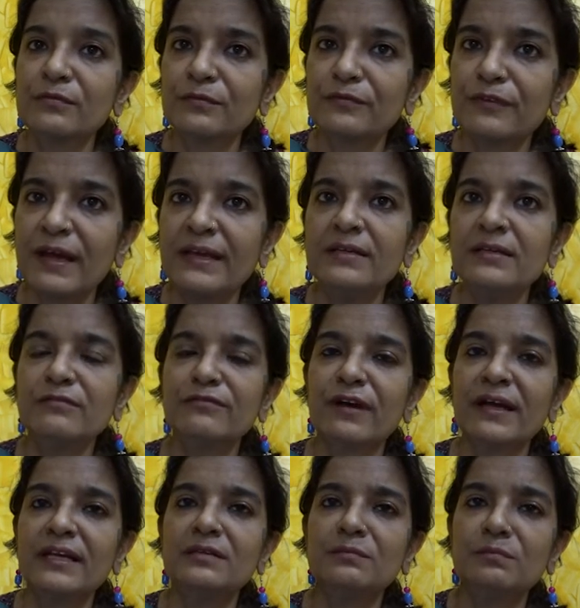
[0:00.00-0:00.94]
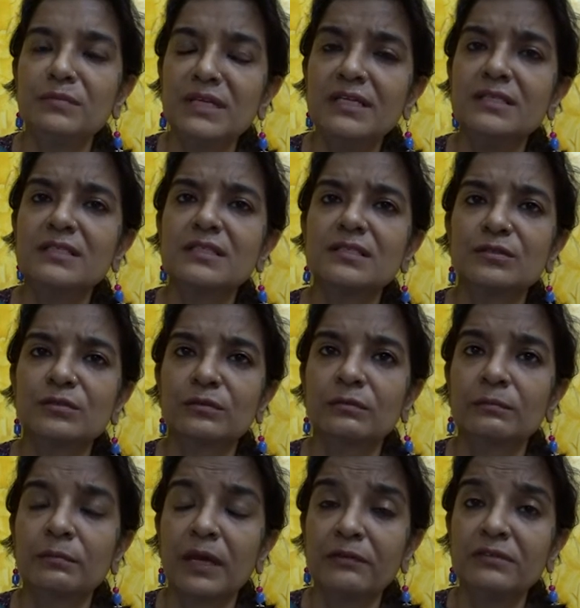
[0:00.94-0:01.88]
find means
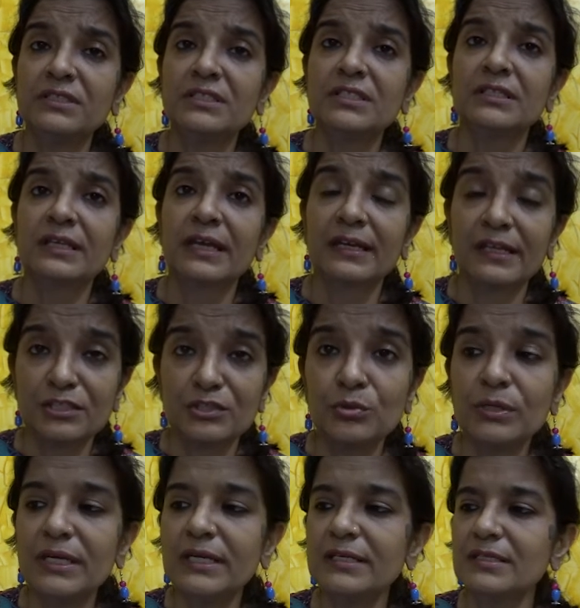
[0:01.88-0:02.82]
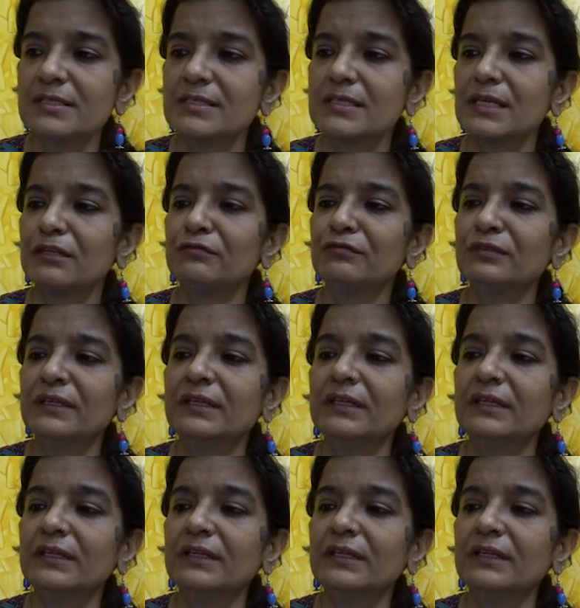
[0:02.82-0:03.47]
by which it can educate itself.